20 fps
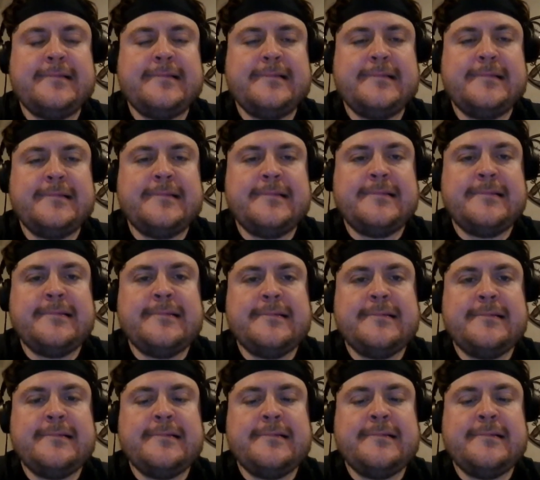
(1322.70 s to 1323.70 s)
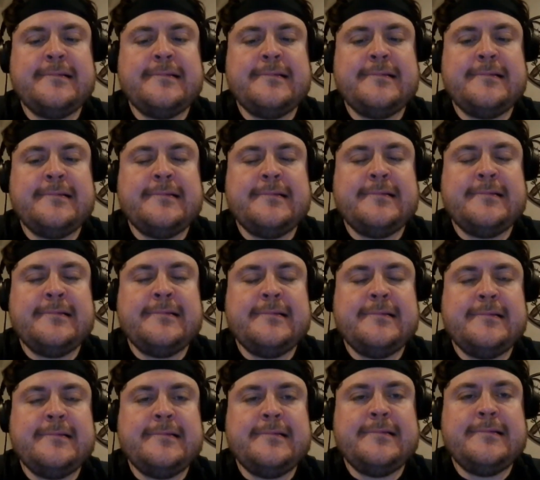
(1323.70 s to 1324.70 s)

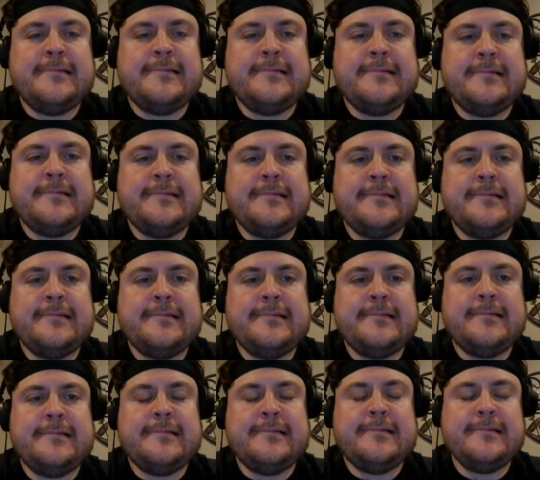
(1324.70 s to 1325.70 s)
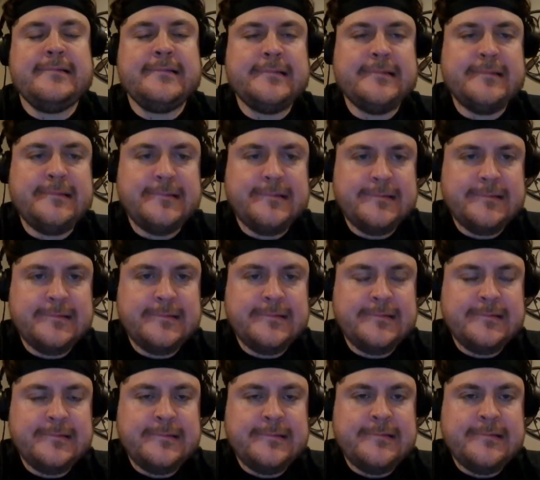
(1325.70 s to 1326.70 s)

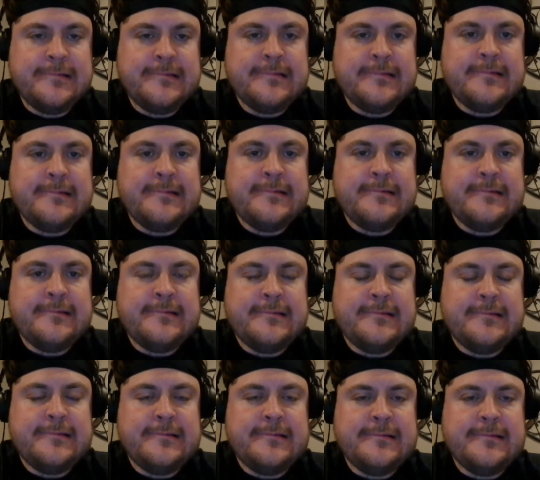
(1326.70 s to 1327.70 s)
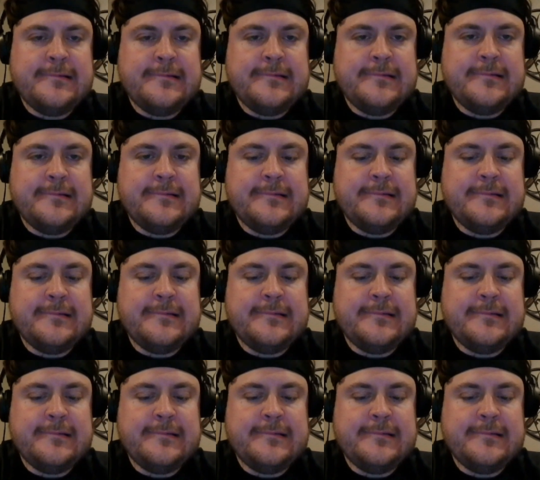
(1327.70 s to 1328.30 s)
(silent)